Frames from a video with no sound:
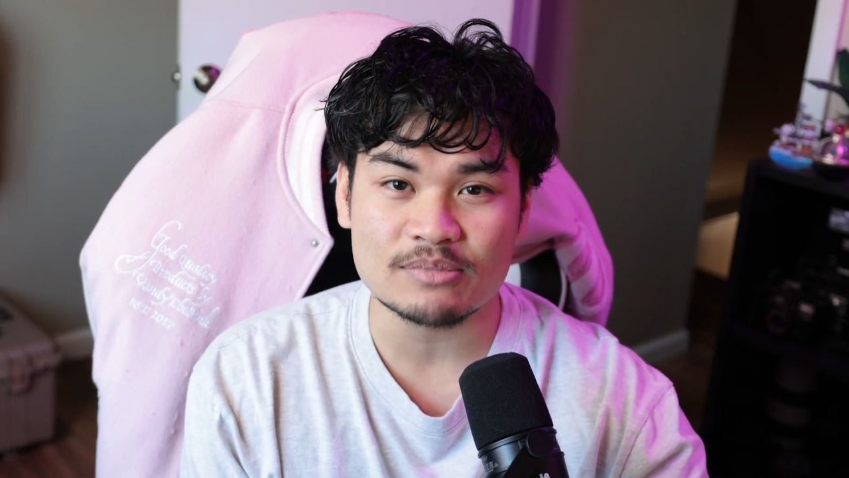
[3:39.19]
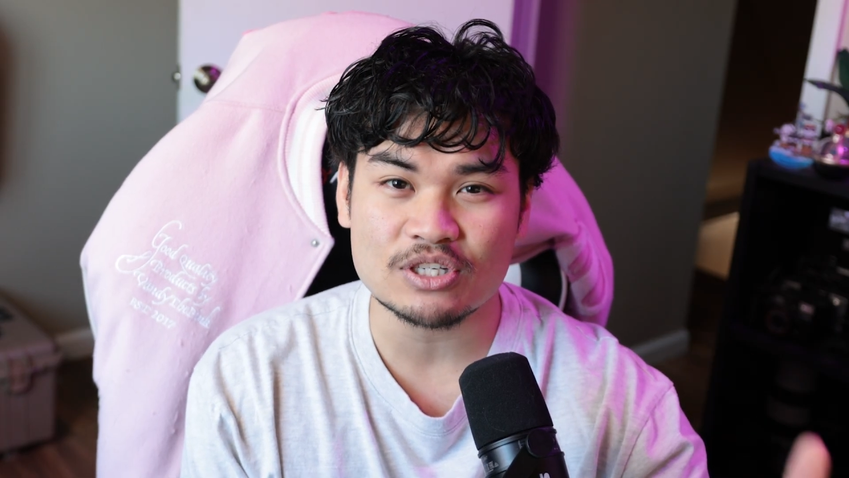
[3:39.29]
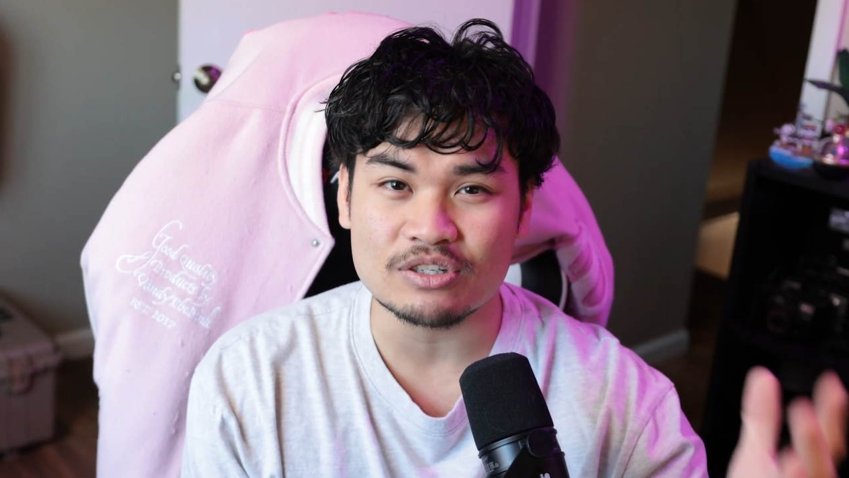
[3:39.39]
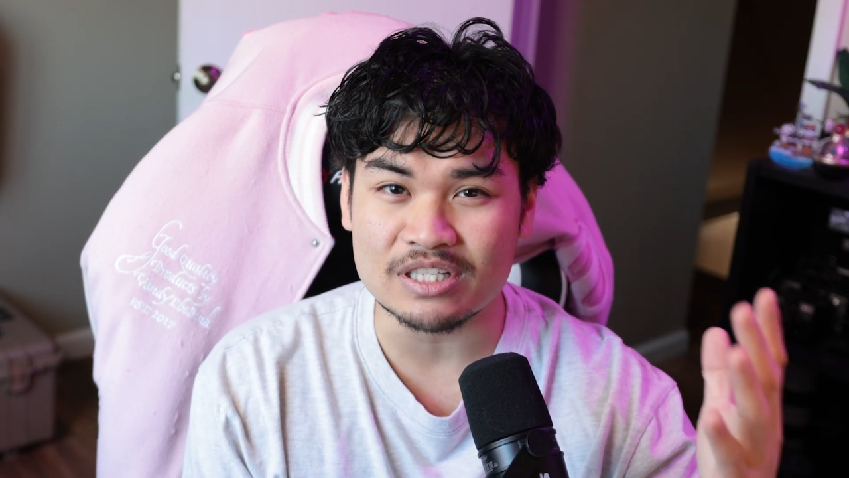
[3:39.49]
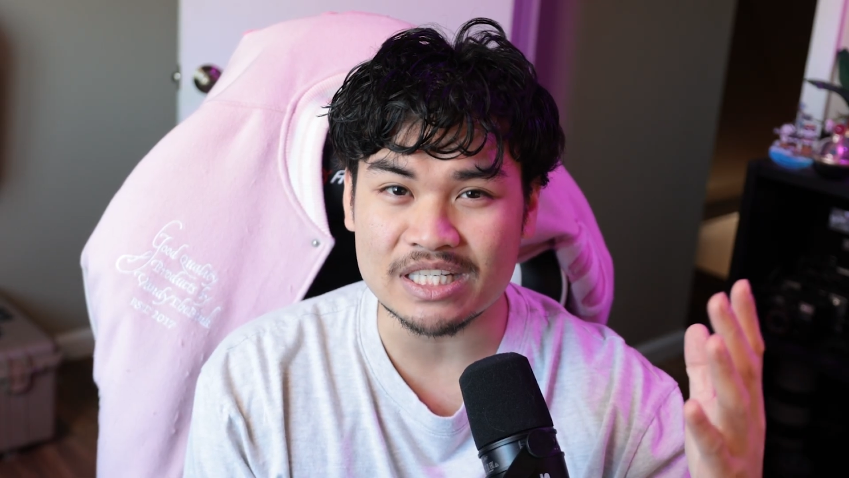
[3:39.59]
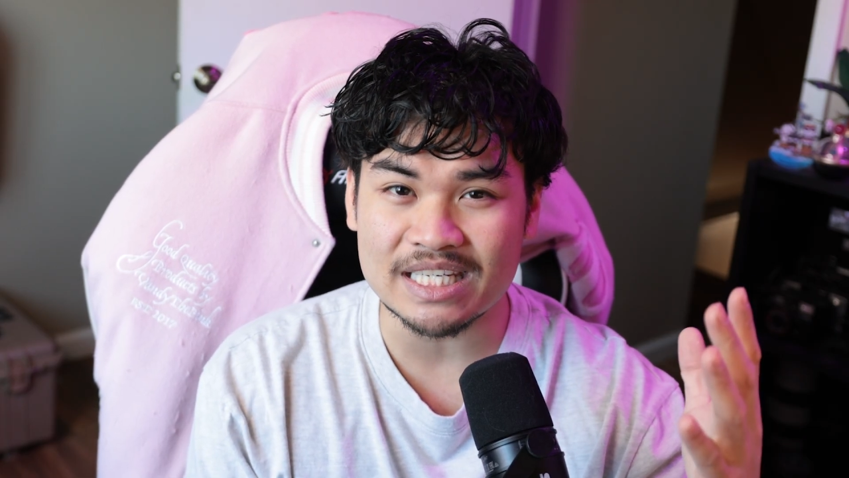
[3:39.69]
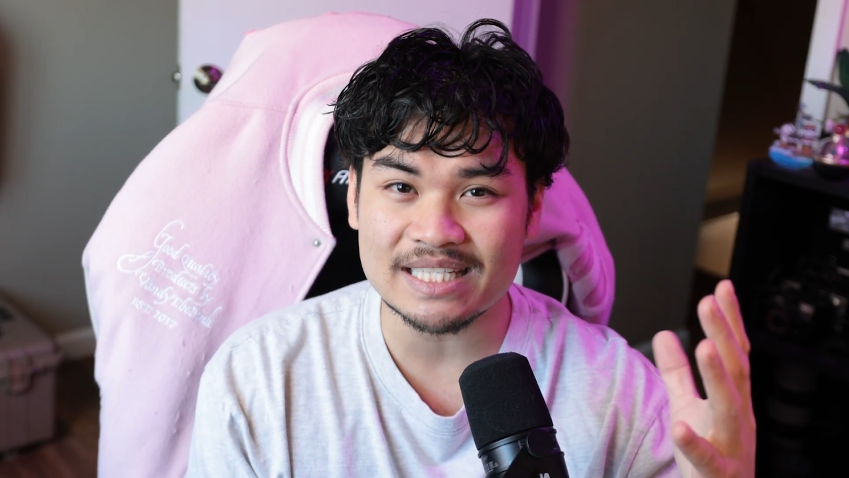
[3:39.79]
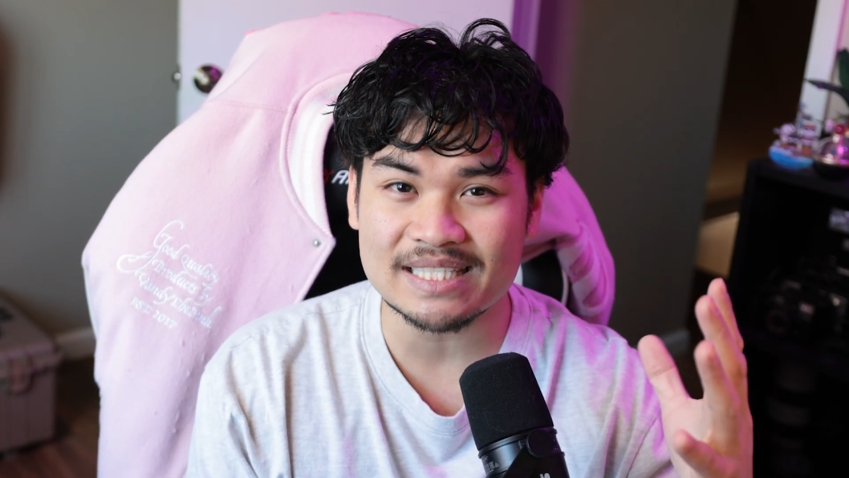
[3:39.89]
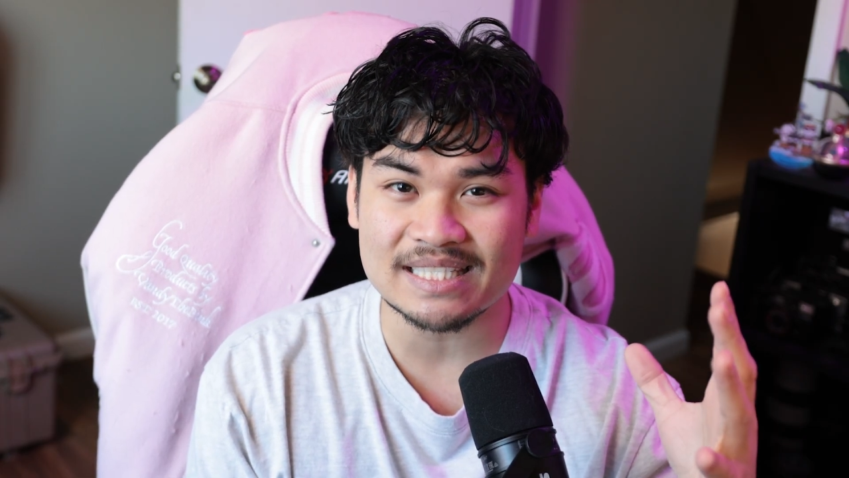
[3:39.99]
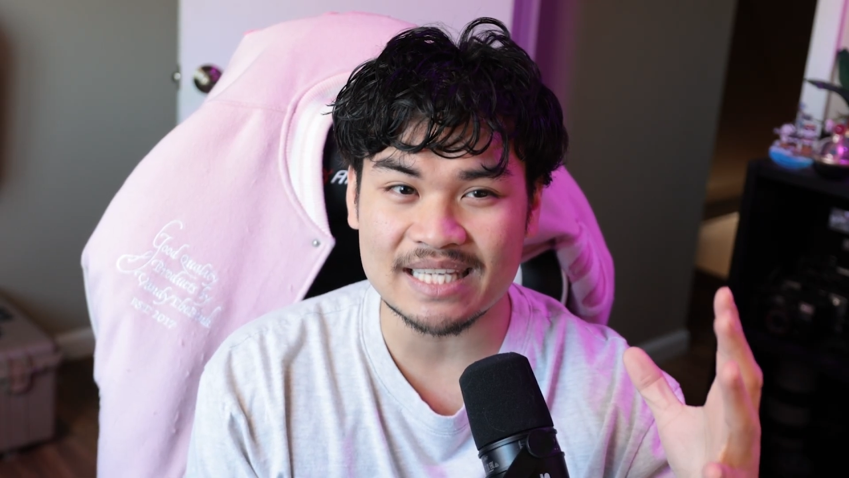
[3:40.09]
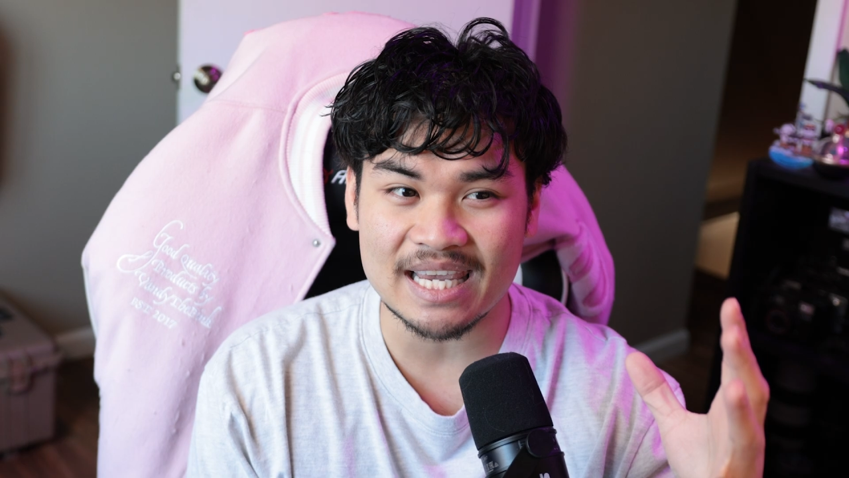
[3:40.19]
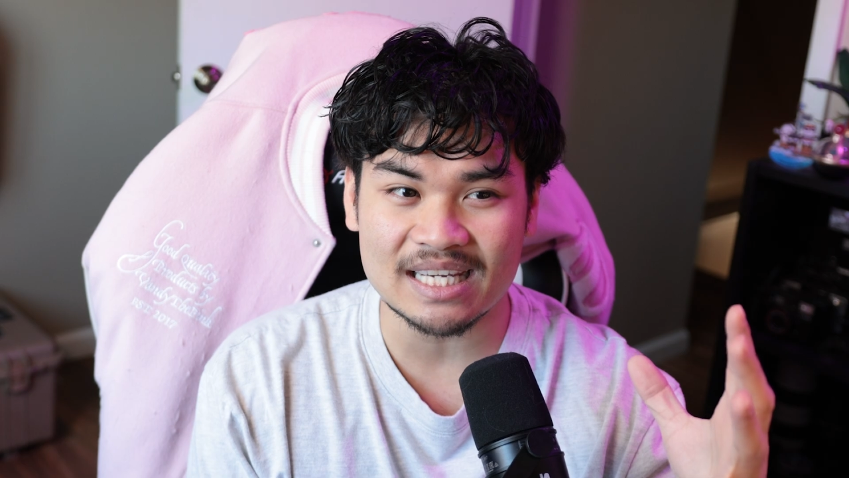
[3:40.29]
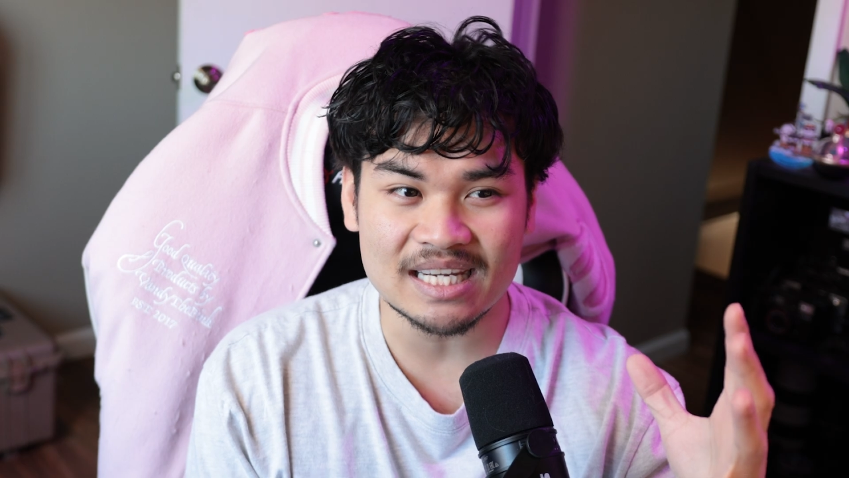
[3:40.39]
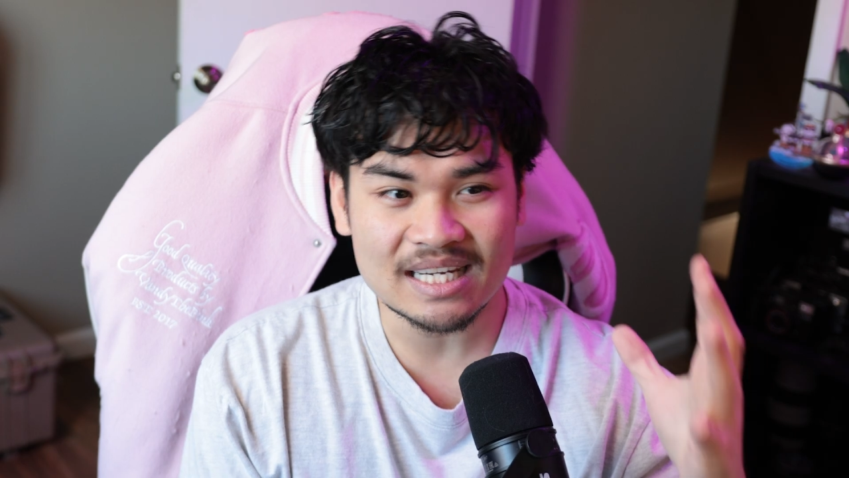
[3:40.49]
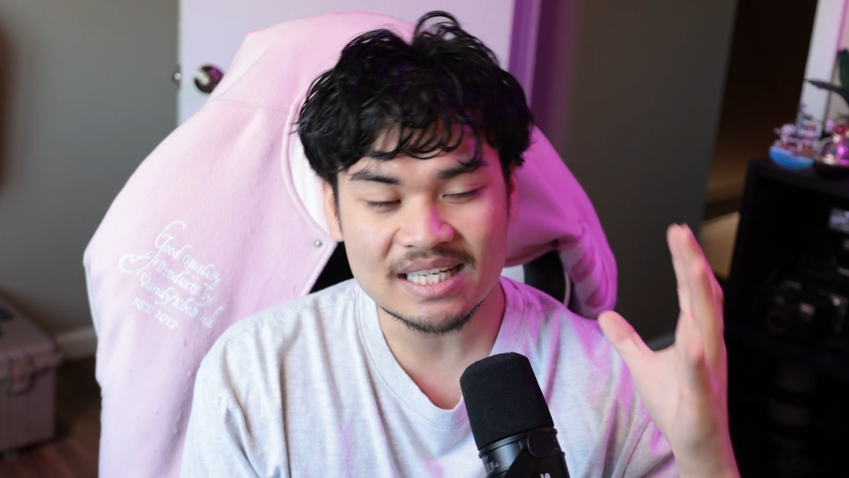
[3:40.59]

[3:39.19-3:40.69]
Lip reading: So you need to take